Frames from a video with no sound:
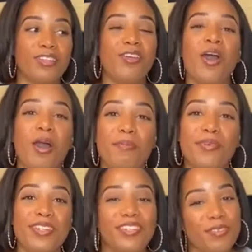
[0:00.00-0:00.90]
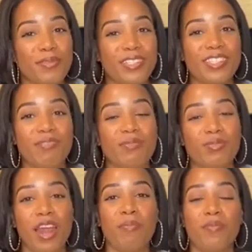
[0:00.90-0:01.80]
So I put 2 pieces of
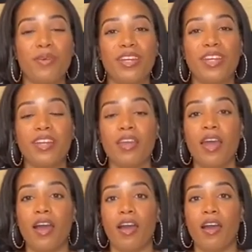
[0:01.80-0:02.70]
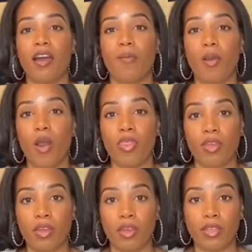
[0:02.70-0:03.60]
scrap wood on
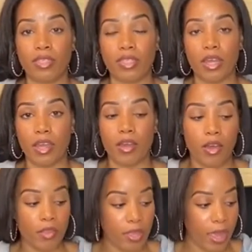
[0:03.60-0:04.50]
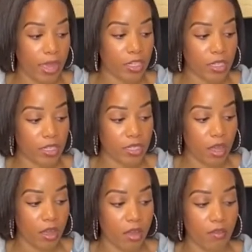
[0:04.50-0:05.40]
the edges
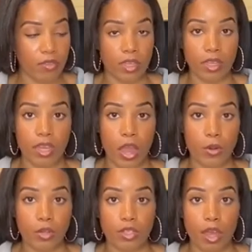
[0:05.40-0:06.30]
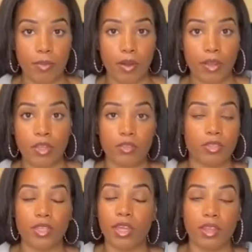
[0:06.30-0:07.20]
of the countertop area. You'll
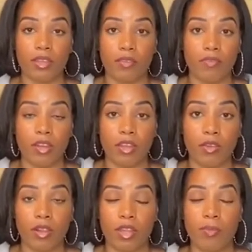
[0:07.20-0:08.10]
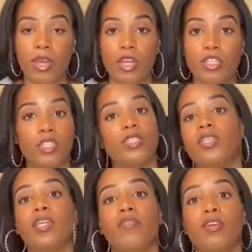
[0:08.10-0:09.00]
see in the video clip, just to
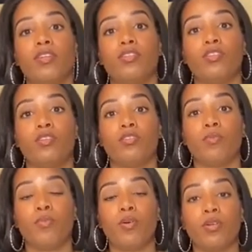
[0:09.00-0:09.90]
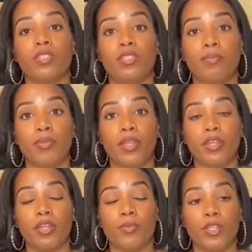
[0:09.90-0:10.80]
give it, you know, some more
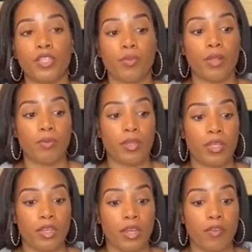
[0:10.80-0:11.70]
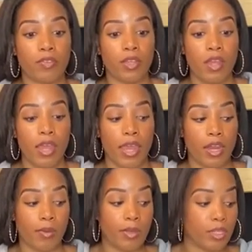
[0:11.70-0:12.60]
stability, which I really, really loved. And I
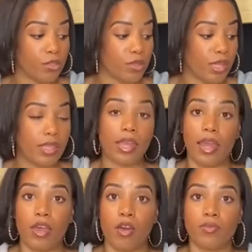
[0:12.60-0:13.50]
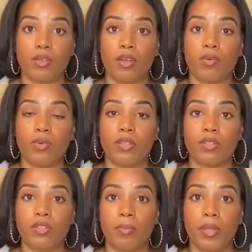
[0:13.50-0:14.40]
really do think that helped with the
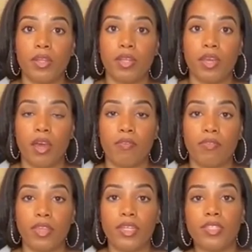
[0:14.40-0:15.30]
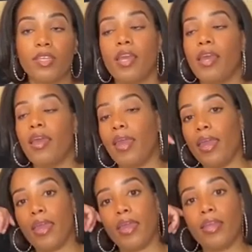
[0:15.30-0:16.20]
stability of this.
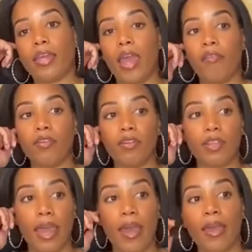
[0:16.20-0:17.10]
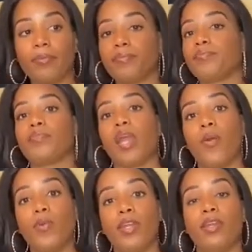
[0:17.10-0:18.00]
And after that, I
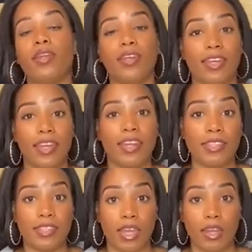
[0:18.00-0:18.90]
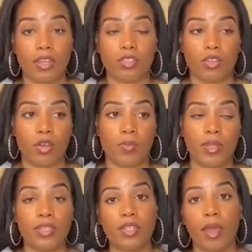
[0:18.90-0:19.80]
went in again and sanded. So, but
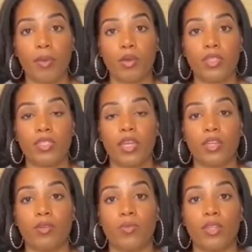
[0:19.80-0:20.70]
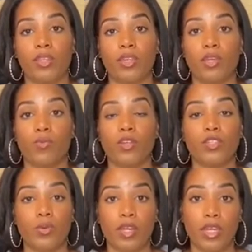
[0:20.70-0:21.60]
this time I only sanded with the
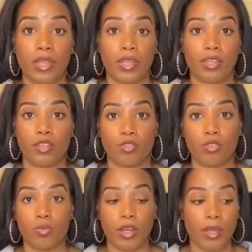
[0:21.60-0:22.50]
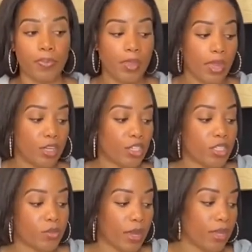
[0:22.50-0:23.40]
120 and then the 220,
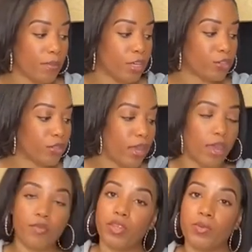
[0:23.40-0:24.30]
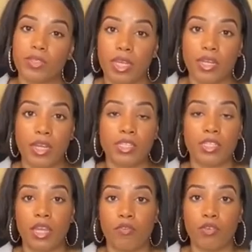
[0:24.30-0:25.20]
just so I can make sure that everything was like nice
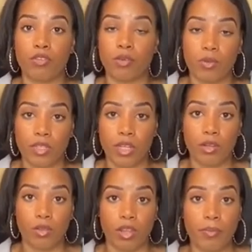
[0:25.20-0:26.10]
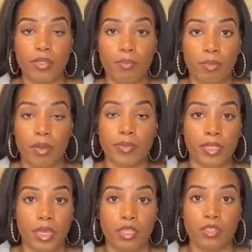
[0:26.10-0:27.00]
and level and there was like no lumps and bumps
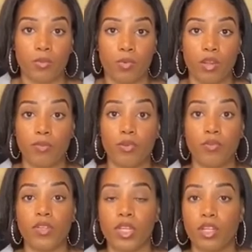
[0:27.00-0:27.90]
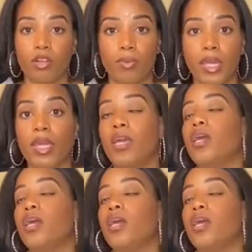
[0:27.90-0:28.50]
in case the wood moved a little bit.